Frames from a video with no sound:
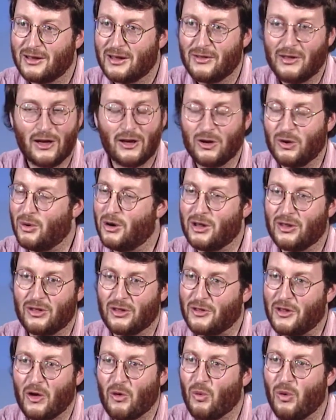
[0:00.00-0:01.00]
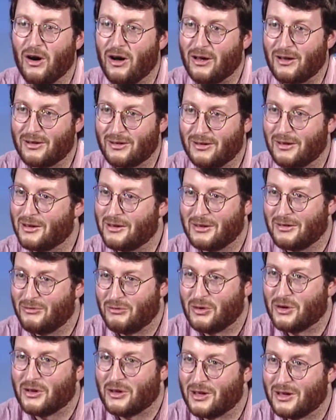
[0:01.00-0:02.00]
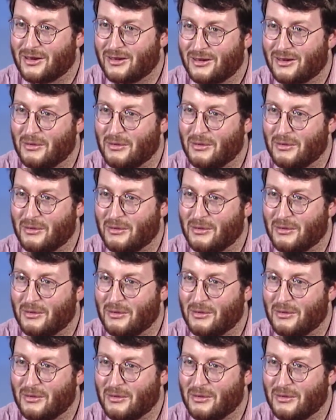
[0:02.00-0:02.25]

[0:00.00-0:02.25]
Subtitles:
They can do anything they want, really.